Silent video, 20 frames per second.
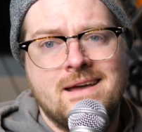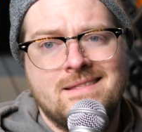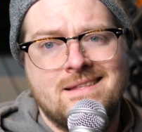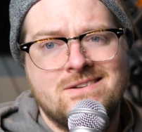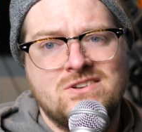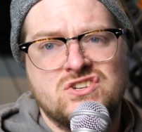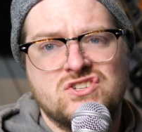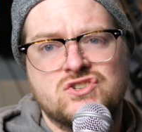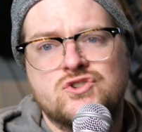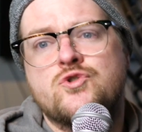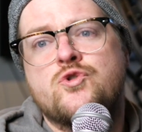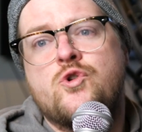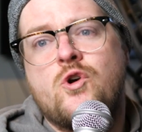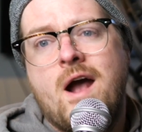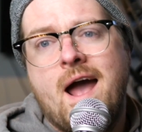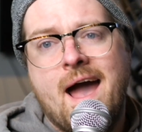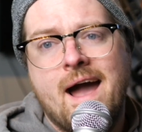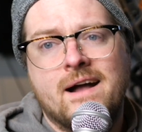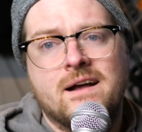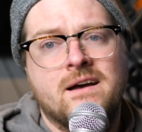and then just
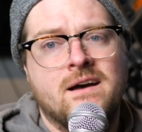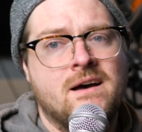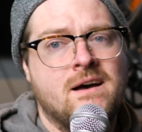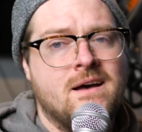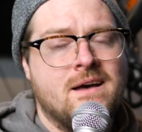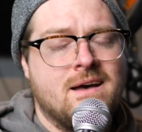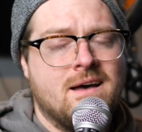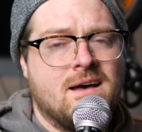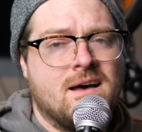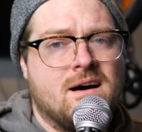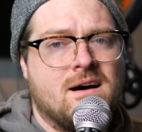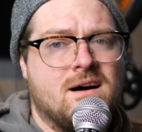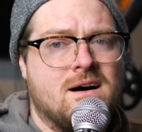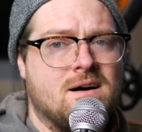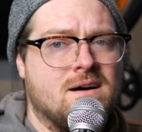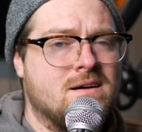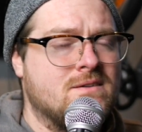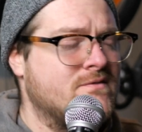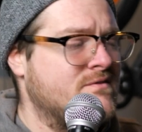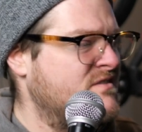crack.
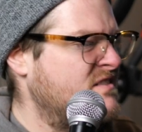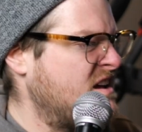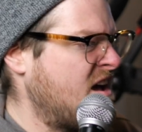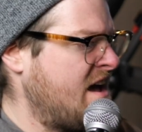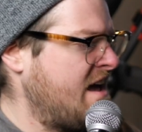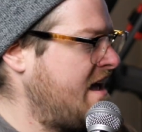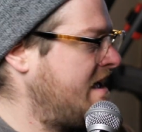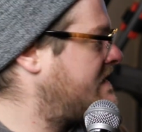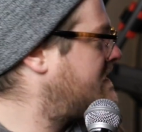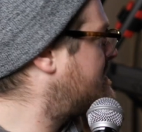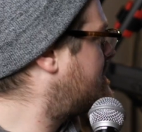I hate to